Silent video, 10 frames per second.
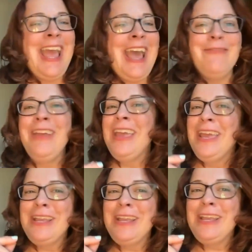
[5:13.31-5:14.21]
They have,
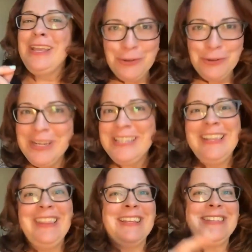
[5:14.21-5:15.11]
you know,
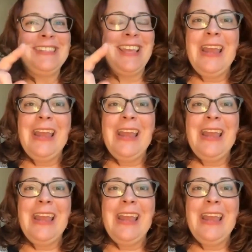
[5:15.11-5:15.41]
degrees in this,